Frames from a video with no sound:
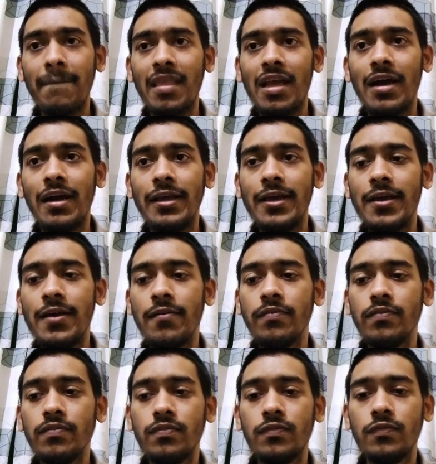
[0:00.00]
I am
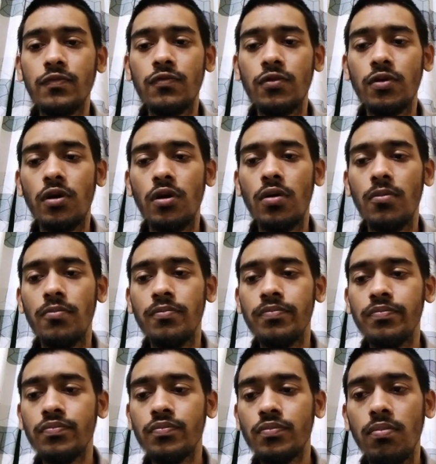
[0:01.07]
from
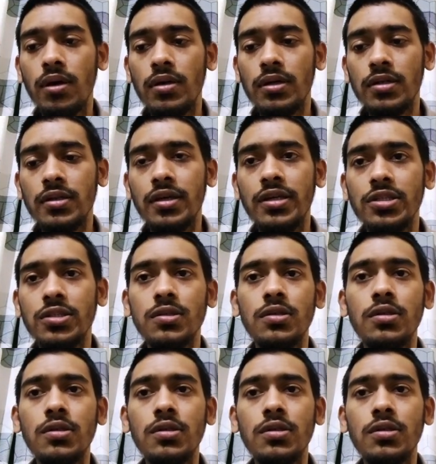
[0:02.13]
Bangladesh.